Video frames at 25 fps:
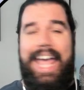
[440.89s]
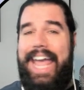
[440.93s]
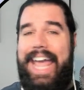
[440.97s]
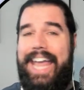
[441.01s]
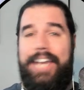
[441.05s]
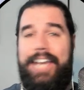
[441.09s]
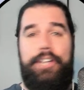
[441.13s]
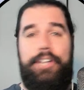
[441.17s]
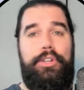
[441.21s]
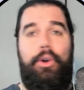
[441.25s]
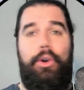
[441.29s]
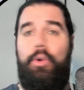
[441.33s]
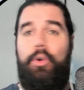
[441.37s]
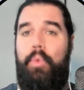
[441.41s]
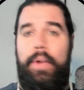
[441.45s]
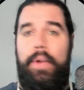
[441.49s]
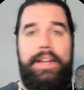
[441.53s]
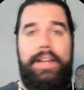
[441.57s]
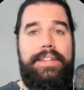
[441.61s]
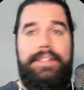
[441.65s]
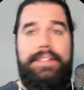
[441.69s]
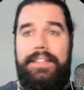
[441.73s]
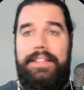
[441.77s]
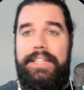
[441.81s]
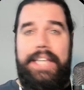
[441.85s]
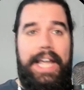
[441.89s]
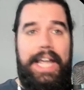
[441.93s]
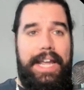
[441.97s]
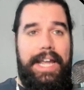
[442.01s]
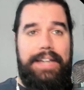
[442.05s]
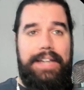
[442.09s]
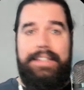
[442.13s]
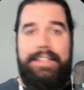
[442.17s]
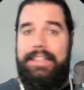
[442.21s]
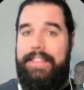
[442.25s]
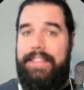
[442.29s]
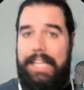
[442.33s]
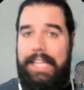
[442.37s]
And don't wait till the
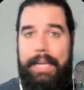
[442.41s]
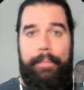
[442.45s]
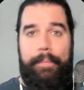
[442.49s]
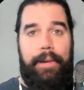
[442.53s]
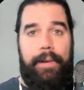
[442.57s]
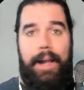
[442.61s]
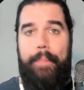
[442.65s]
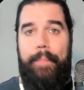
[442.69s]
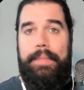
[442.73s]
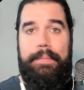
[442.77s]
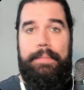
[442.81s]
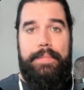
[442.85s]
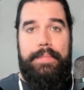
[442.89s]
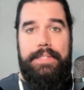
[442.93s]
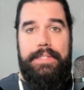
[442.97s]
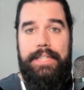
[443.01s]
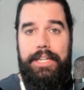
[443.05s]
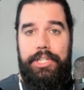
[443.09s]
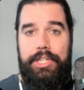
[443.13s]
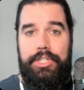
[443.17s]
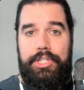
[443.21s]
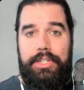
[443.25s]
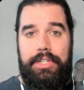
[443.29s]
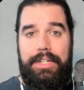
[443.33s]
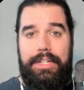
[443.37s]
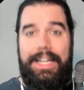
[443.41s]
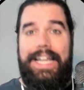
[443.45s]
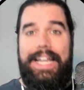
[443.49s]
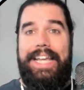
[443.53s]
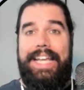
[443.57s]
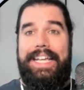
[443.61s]
end to think about optimization.